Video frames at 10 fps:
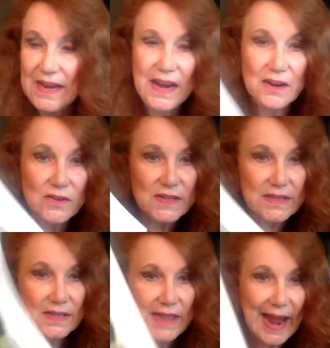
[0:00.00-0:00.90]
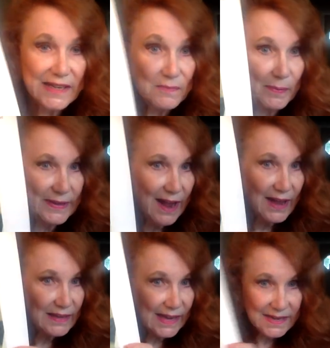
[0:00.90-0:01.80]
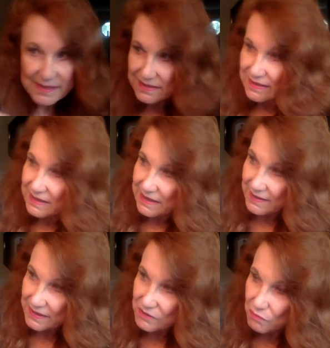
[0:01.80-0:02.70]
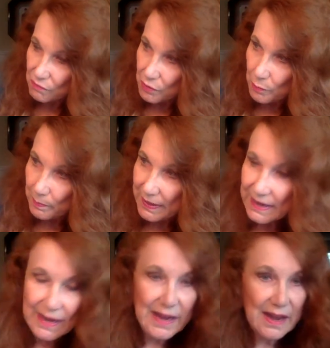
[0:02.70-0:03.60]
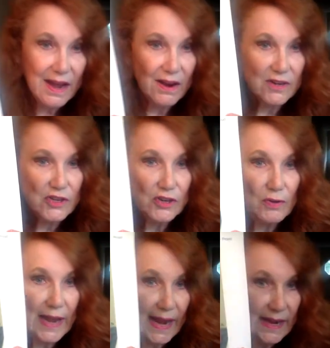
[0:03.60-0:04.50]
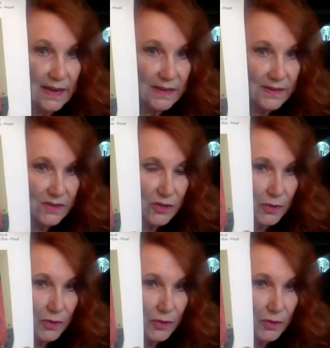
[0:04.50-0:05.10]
here's, last but not least, in this group are two ladies,